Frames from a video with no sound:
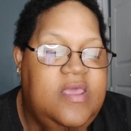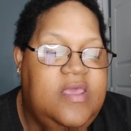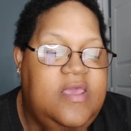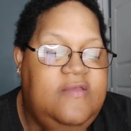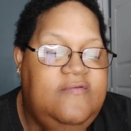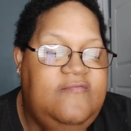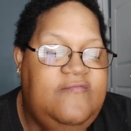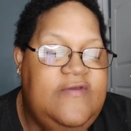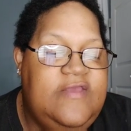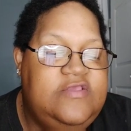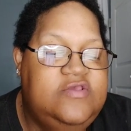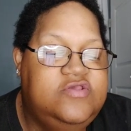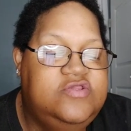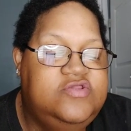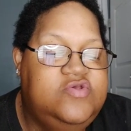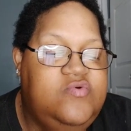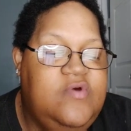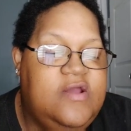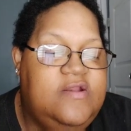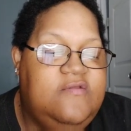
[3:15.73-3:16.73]
It features
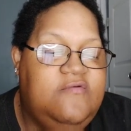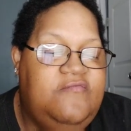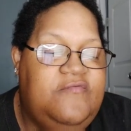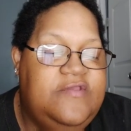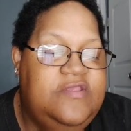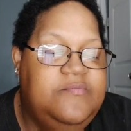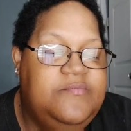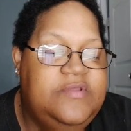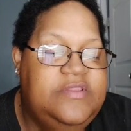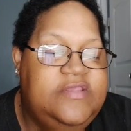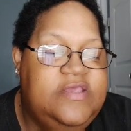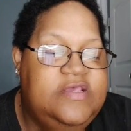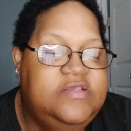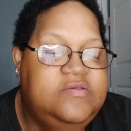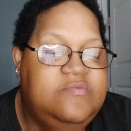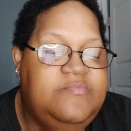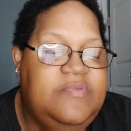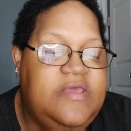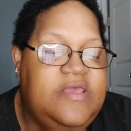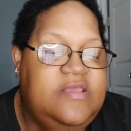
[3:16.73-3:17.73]
250
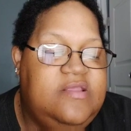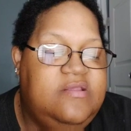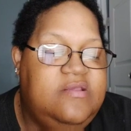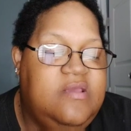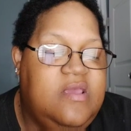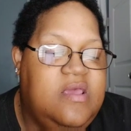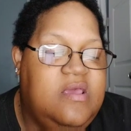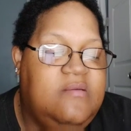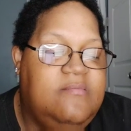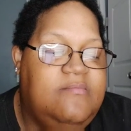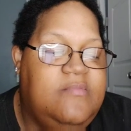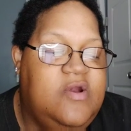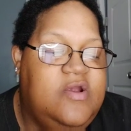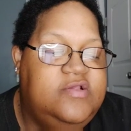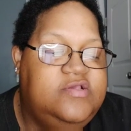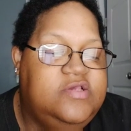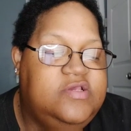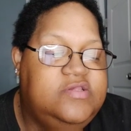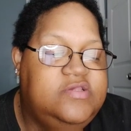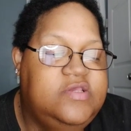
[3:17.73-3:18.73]
participating
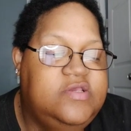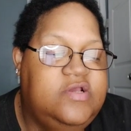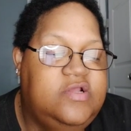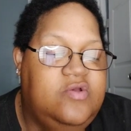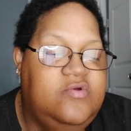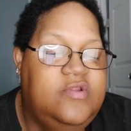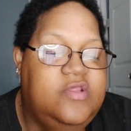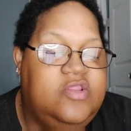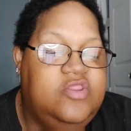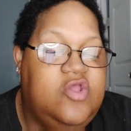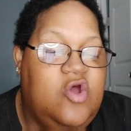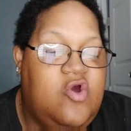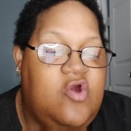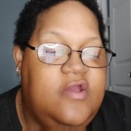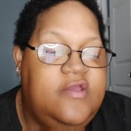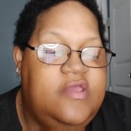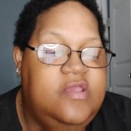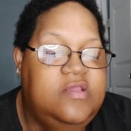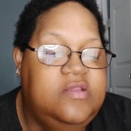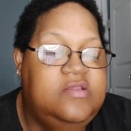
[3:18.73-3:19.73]
merchants, including
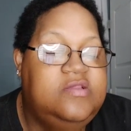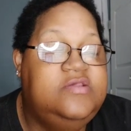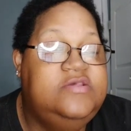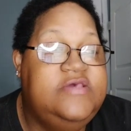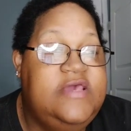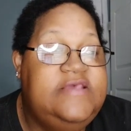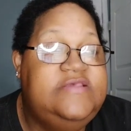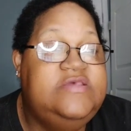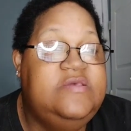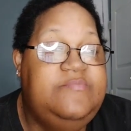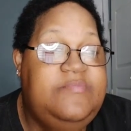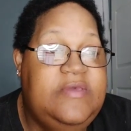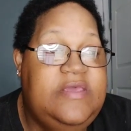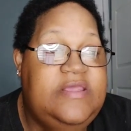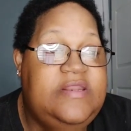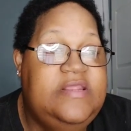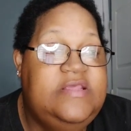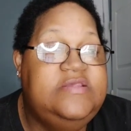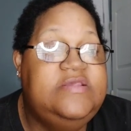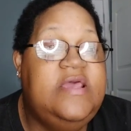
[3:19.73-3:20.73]
Target,
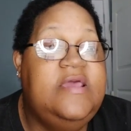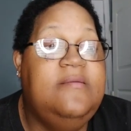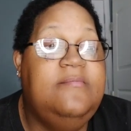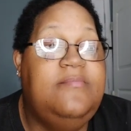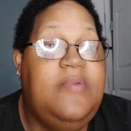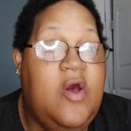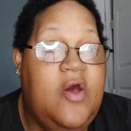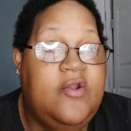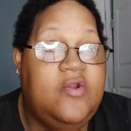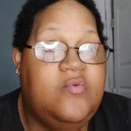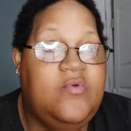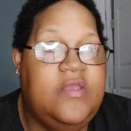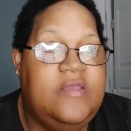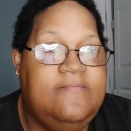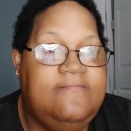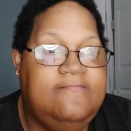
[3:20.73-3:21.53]
JCPenney, and Potter.